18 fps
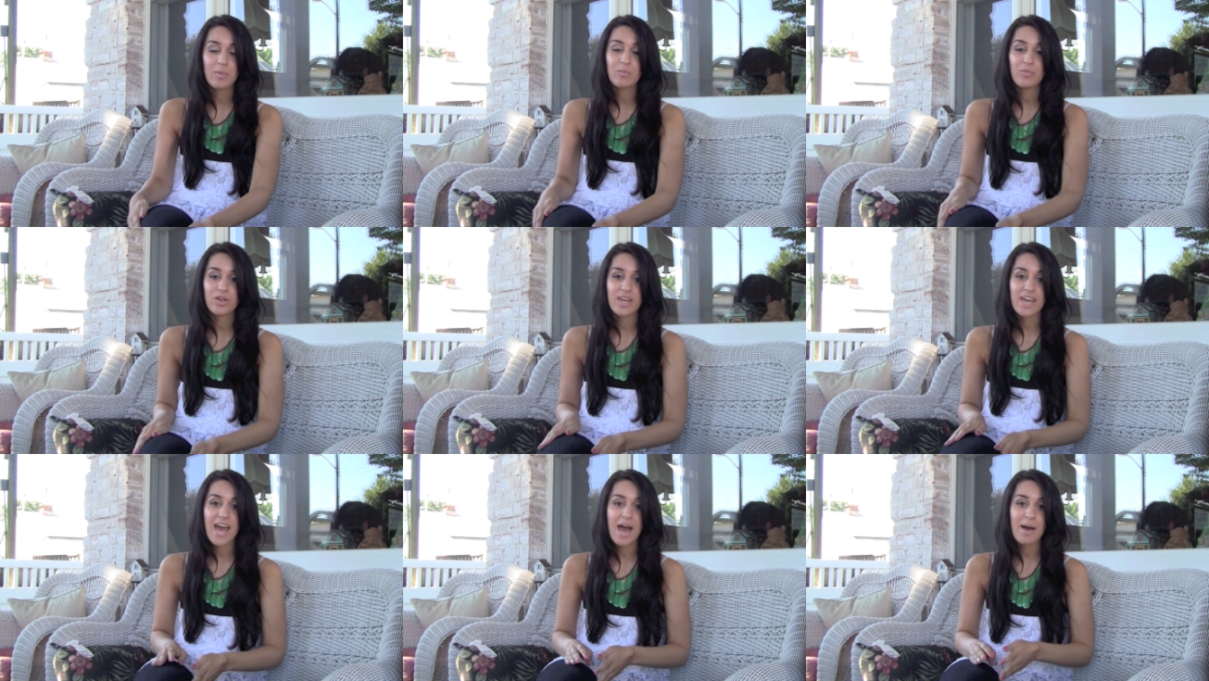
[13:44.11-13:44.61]
I'm
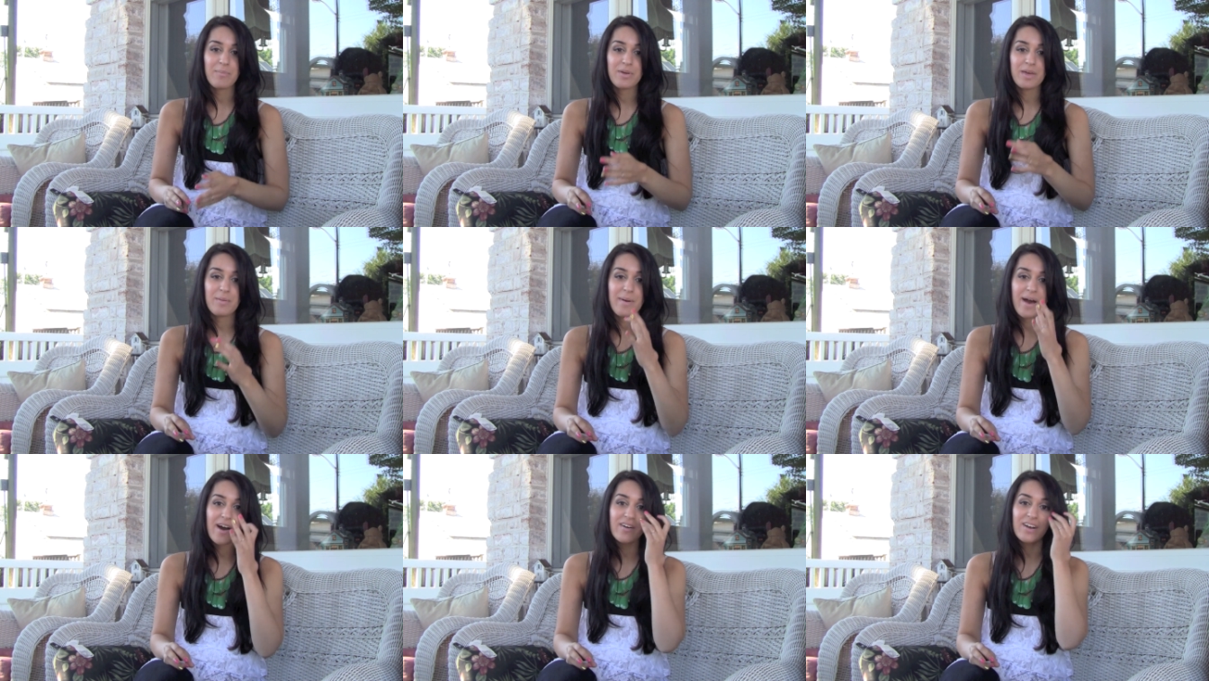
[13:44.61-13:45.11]
really
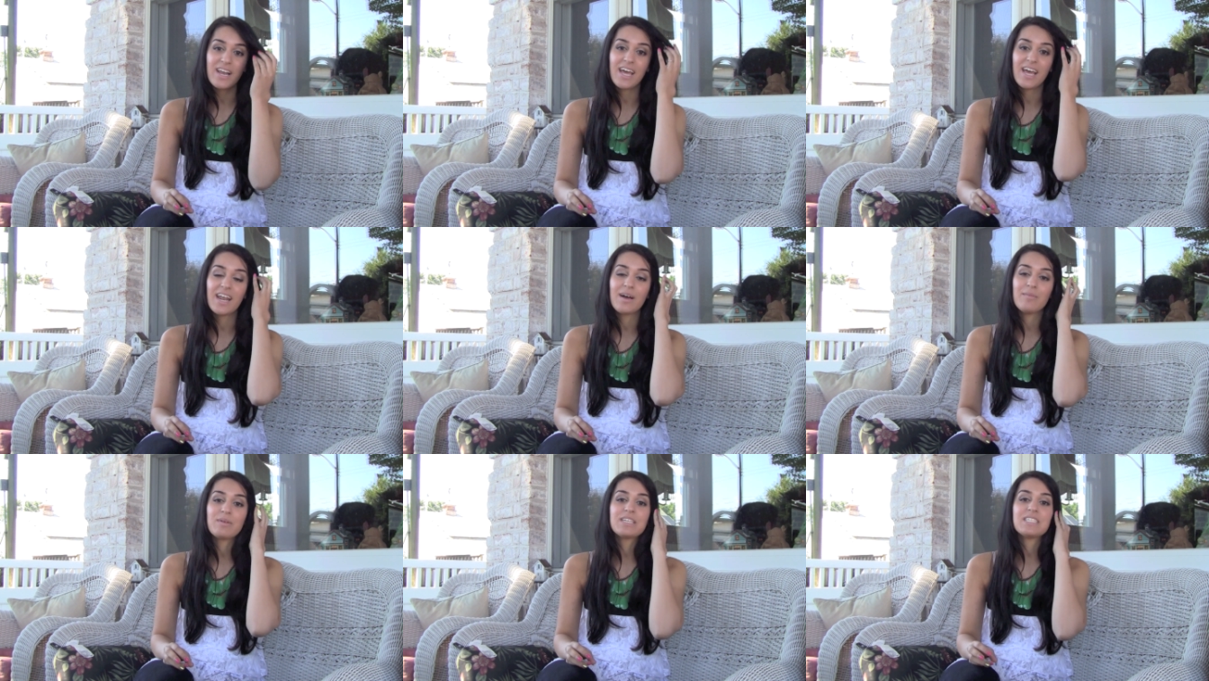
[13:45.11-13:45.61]
happy about
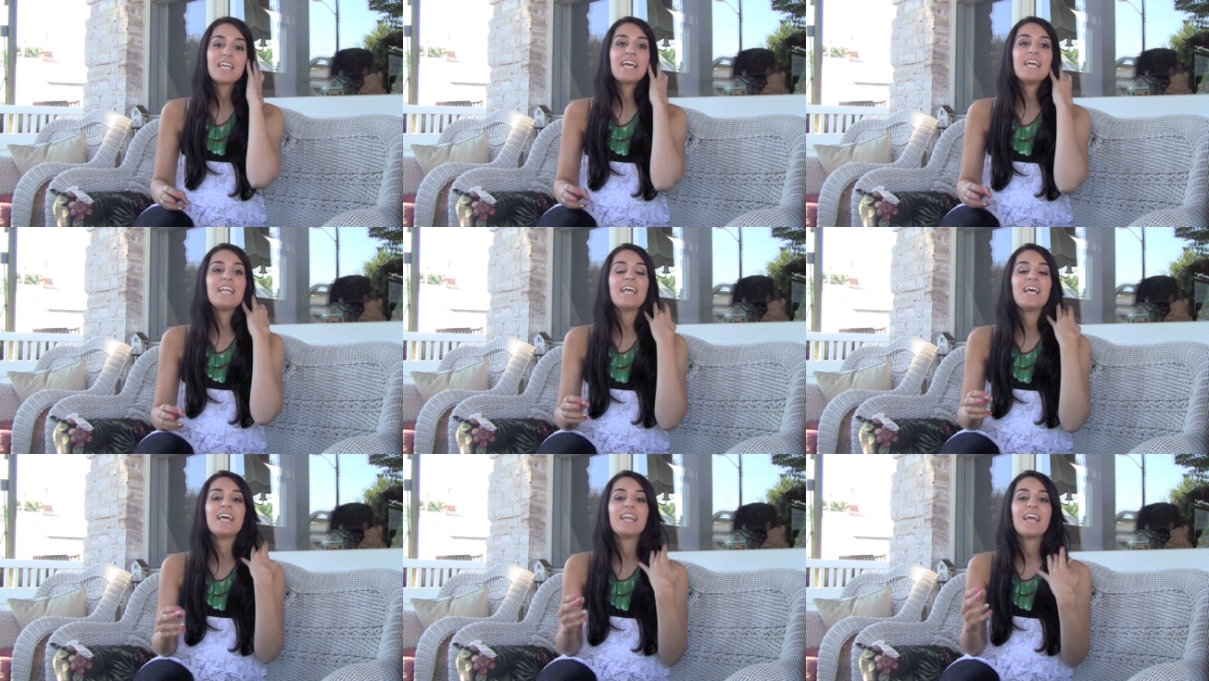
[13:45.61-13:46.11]
it. I'm
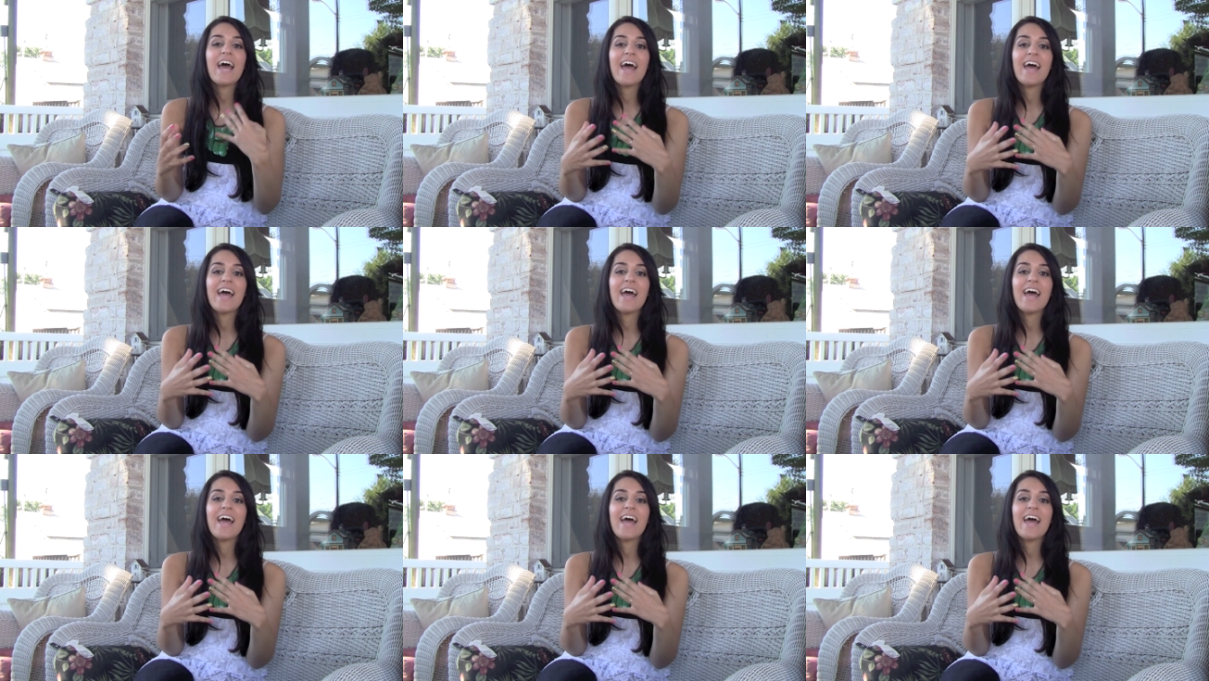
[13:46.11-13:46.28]
excited.